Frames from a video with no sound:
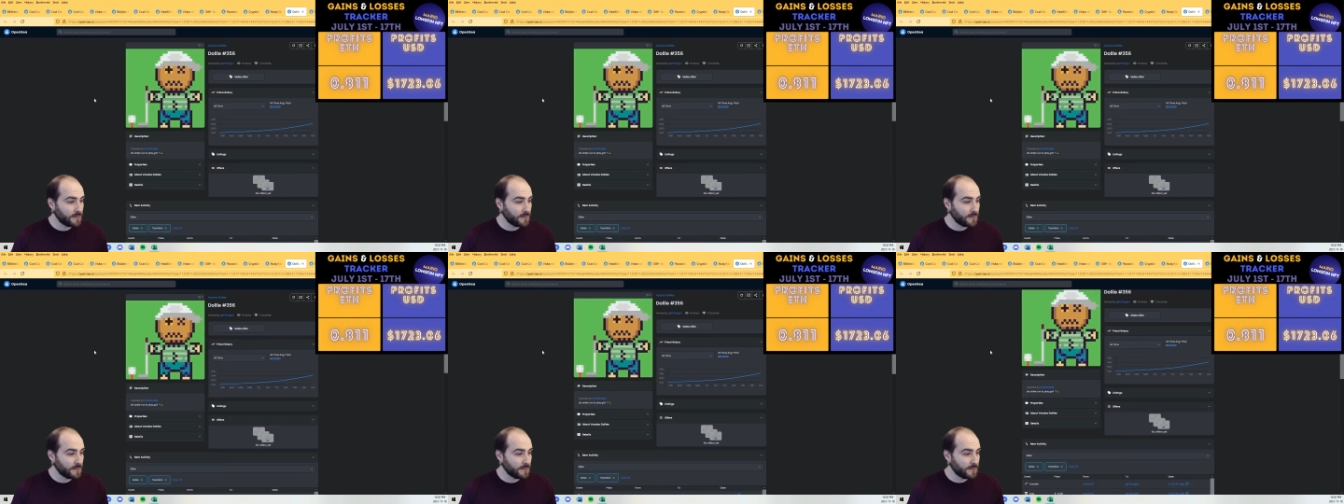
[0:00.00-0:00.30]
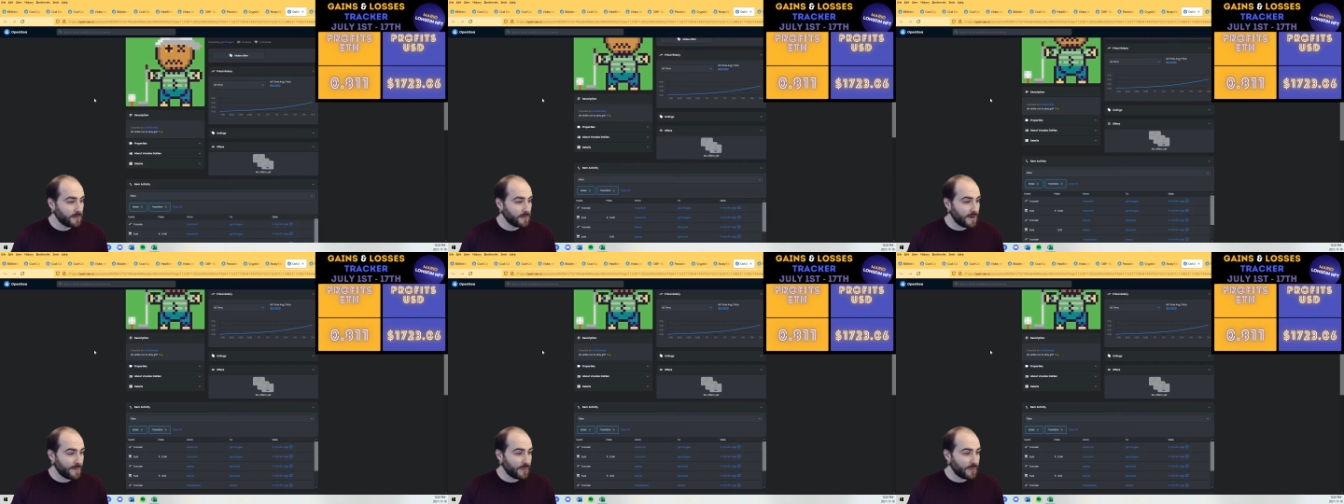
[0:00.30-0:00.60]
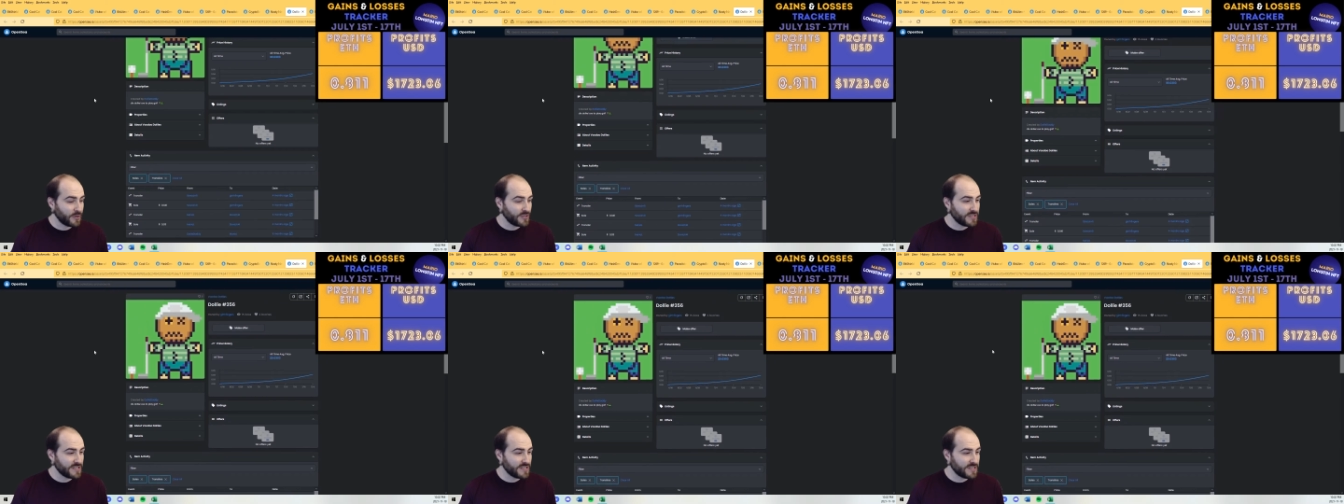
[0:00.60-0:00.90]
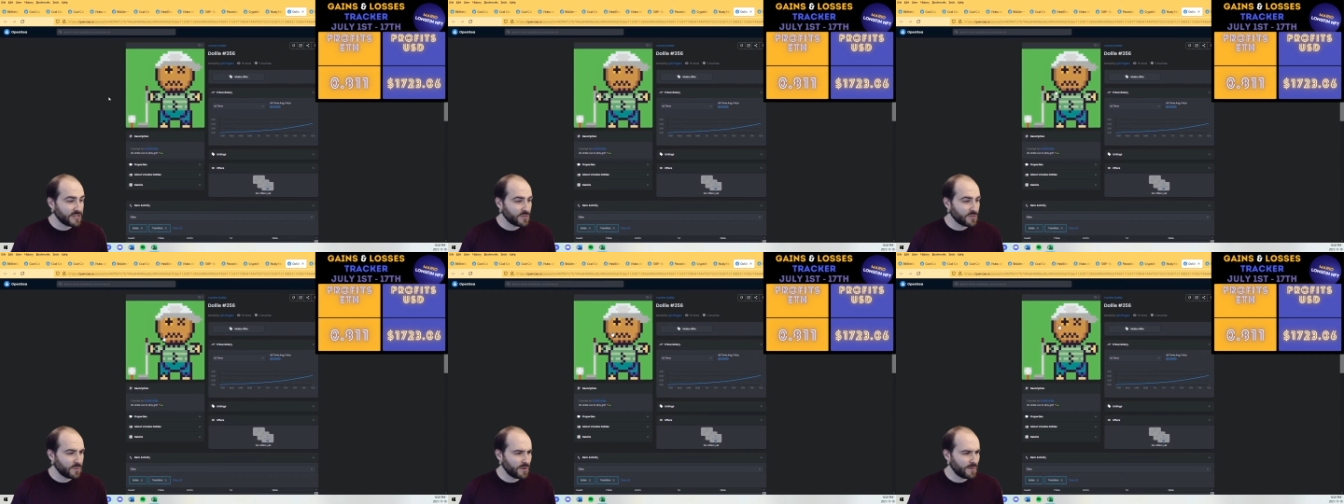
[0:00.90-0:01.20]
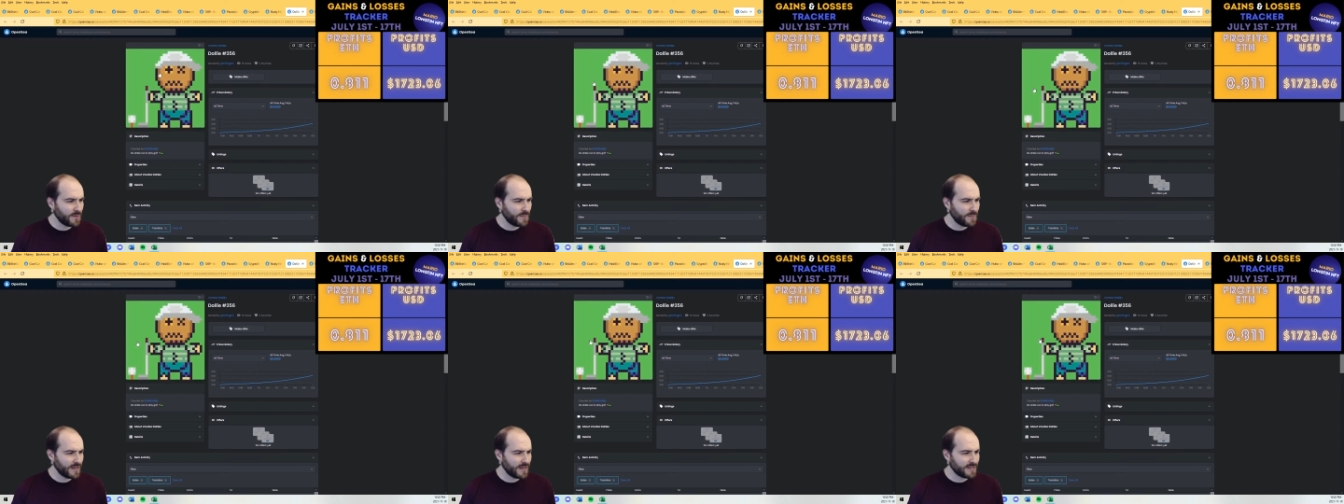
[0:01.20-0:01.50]
I purchased this one
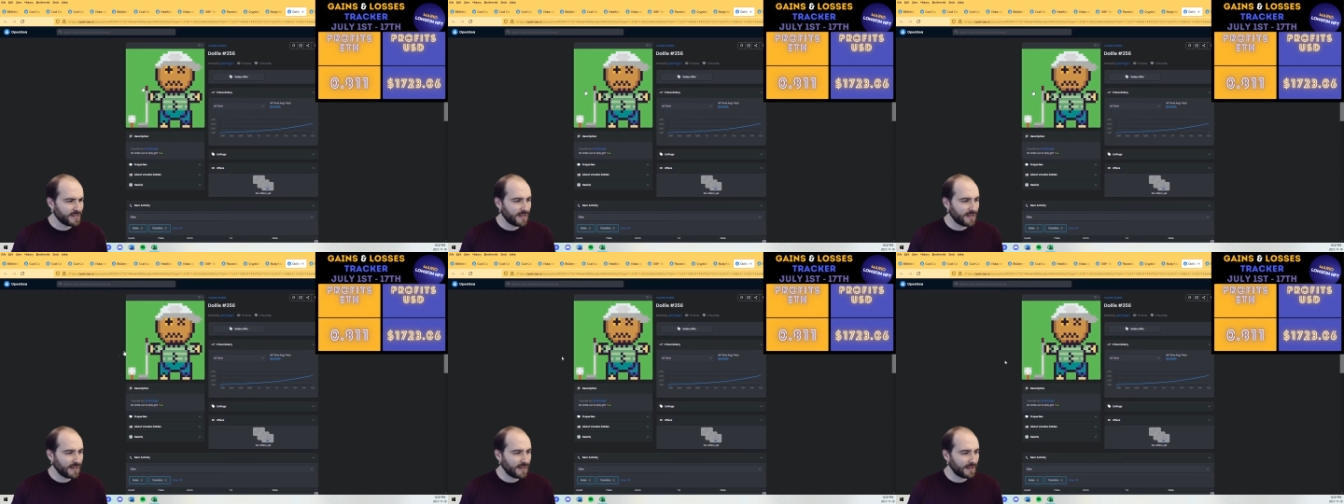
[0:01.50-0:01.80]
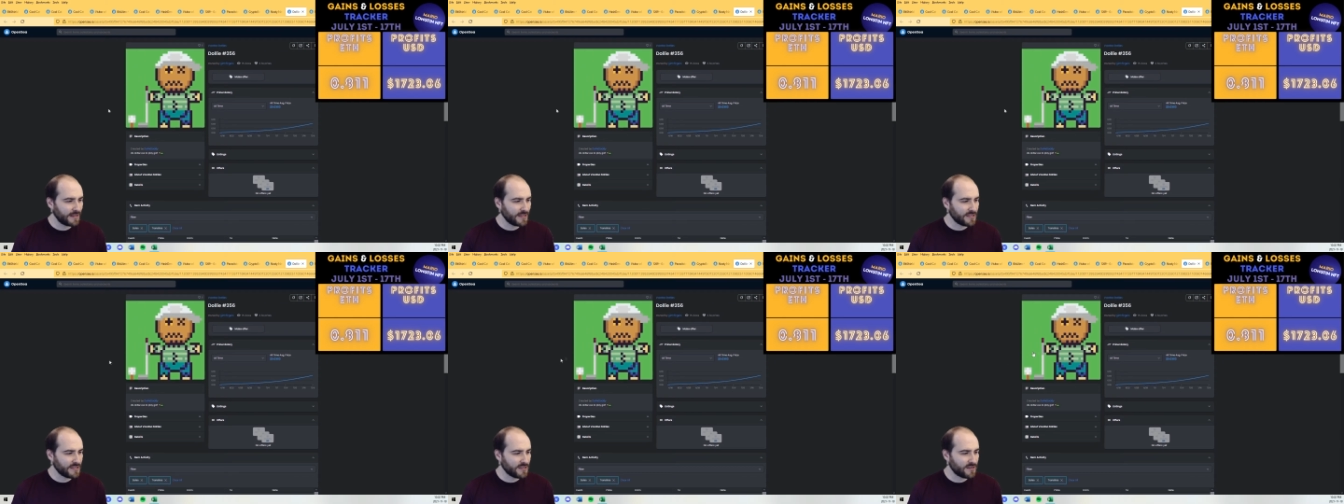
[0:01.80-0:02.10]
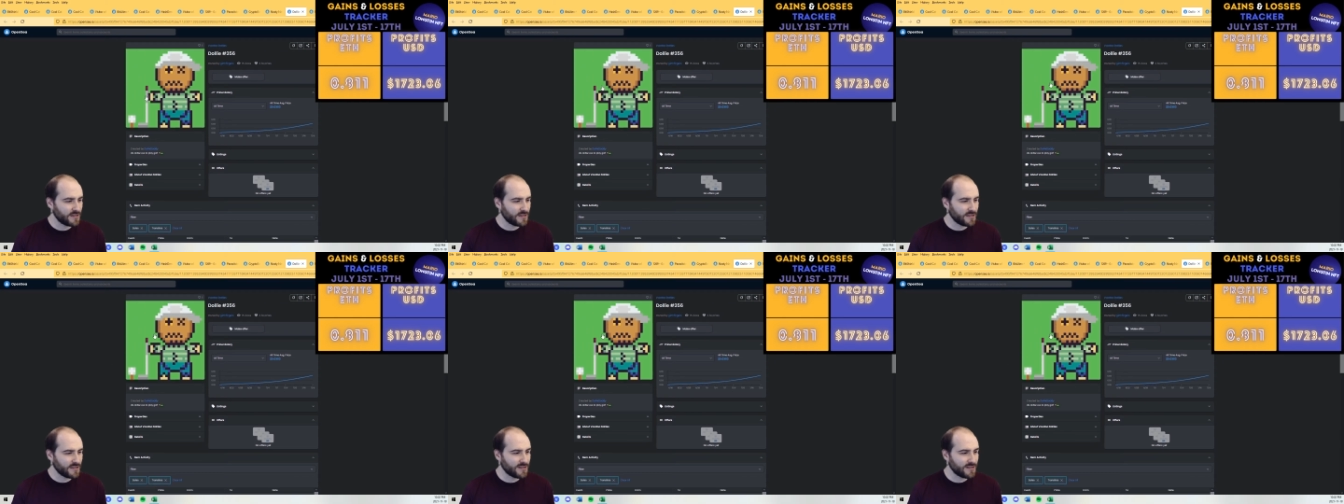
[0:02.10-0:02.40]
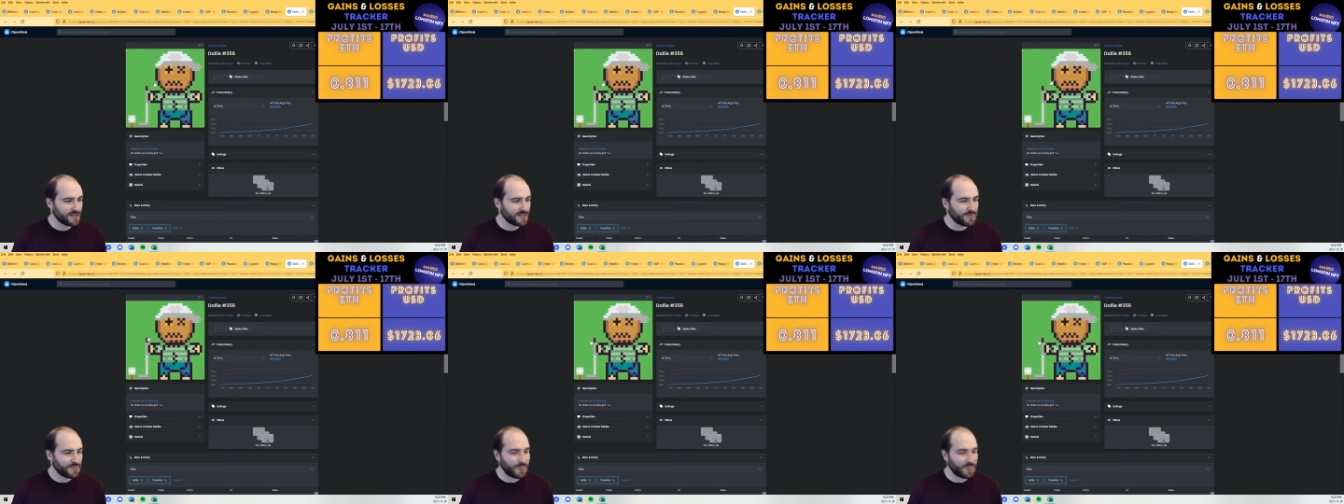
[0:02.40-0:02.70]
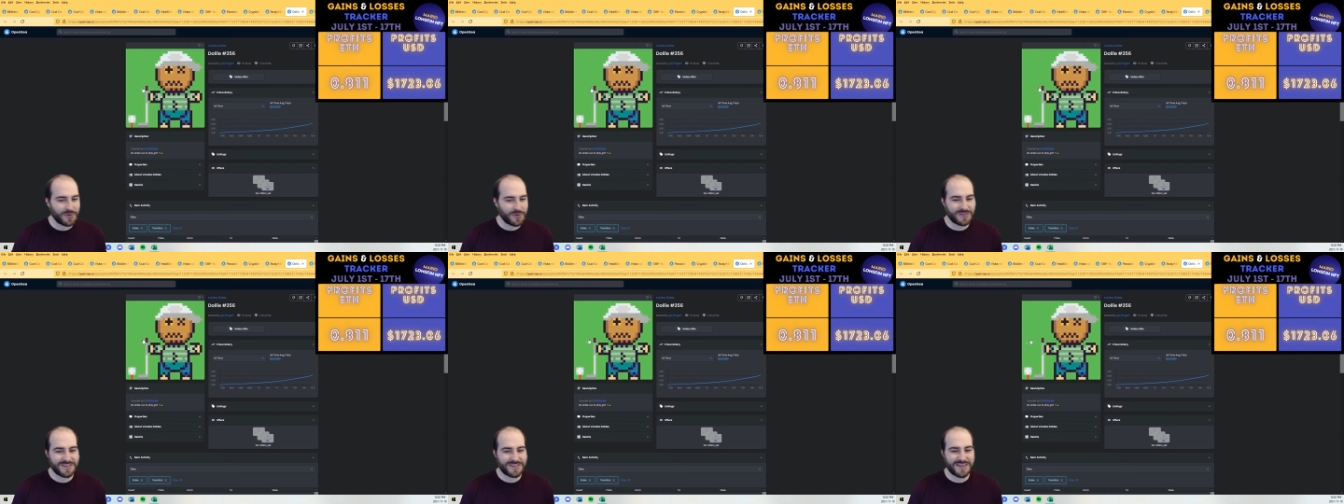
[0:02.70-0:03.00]
because I like the
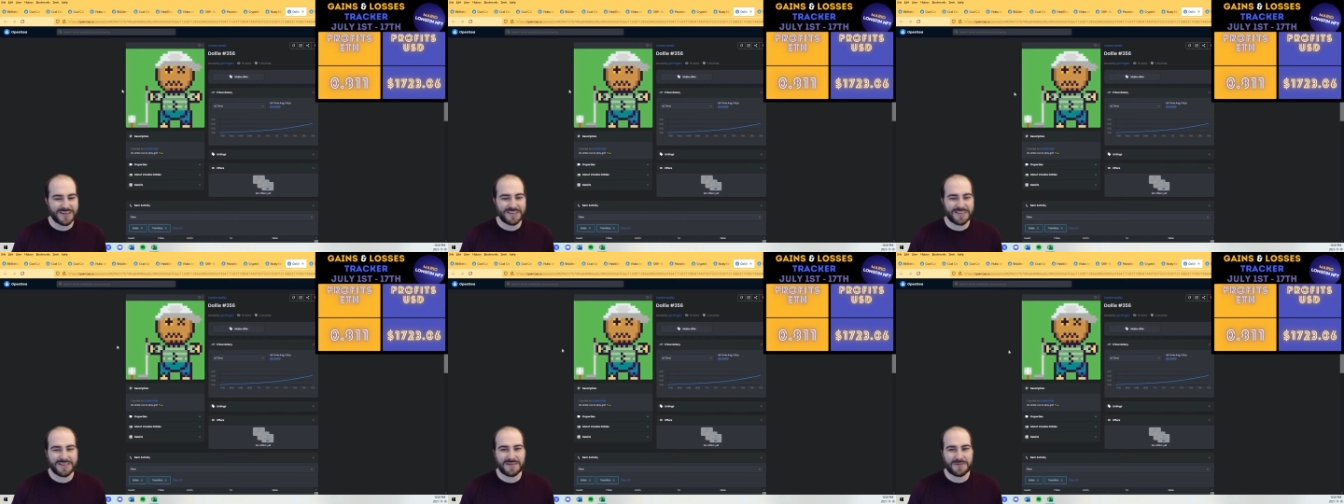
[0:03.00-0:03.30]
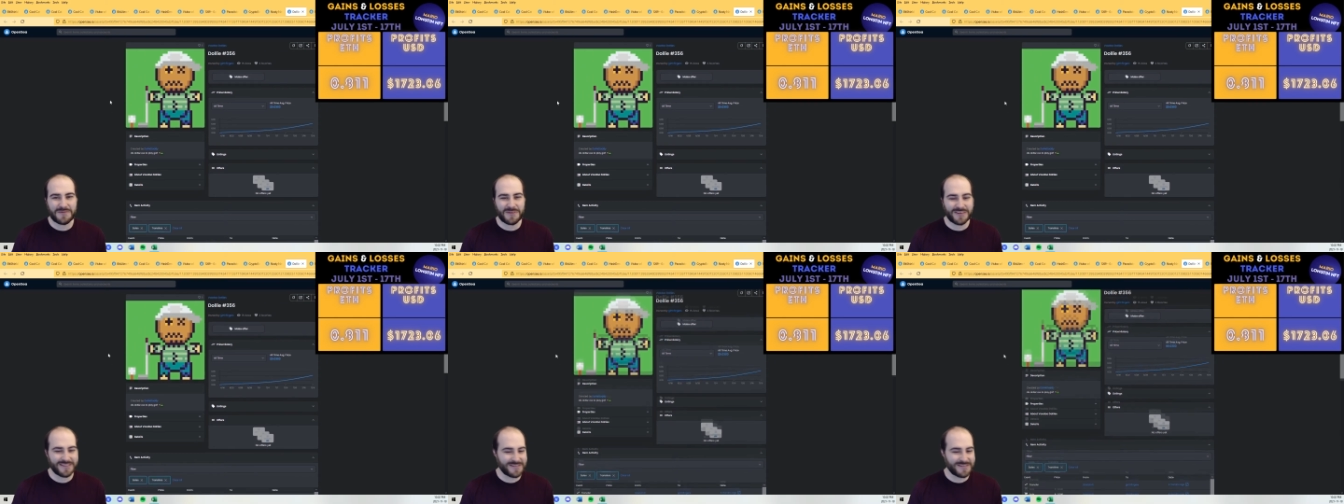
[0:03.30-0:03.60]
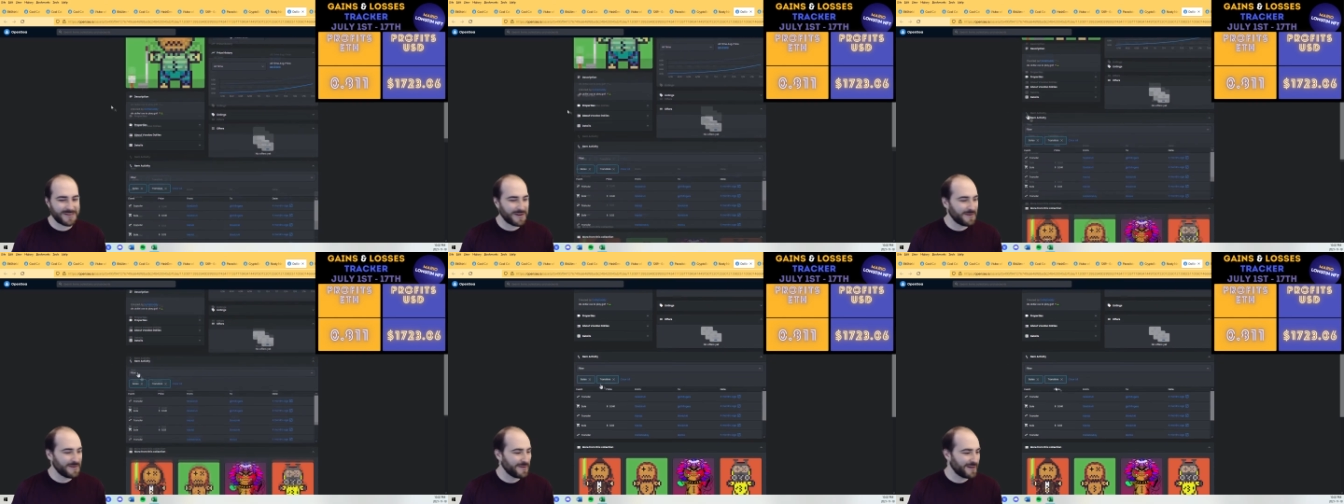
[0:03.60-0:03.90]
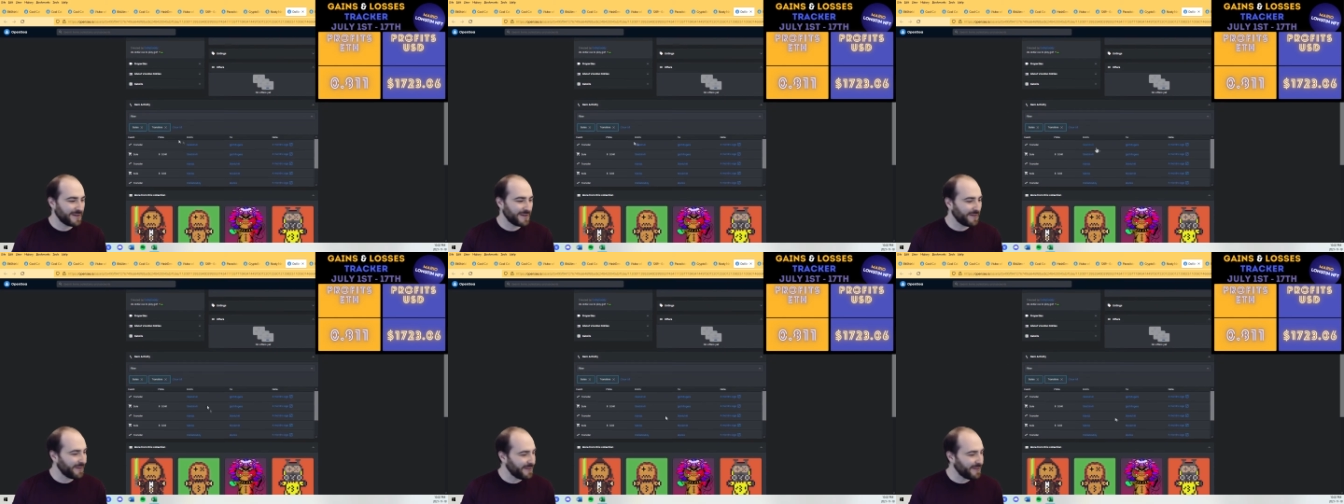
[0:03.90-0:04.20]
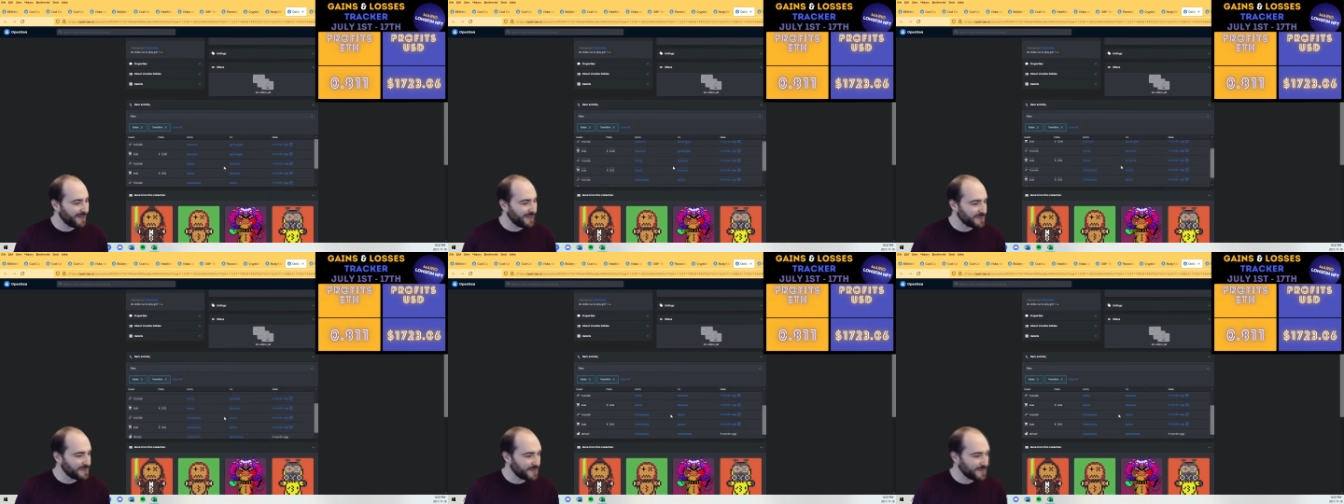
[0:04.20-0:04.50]
sports theme one, so I went in on
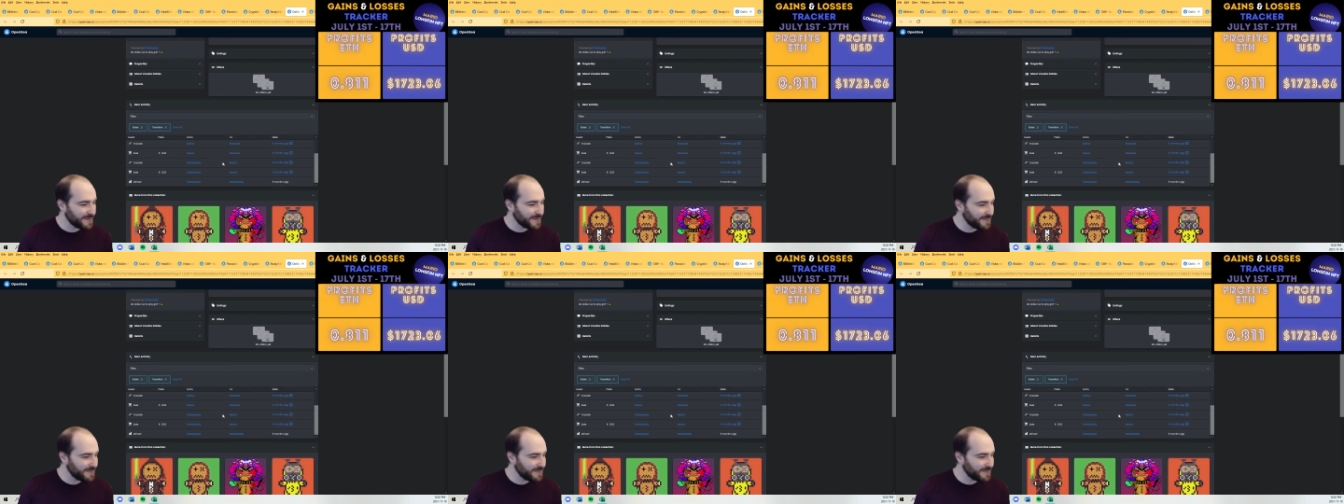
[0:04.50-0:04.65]
this one.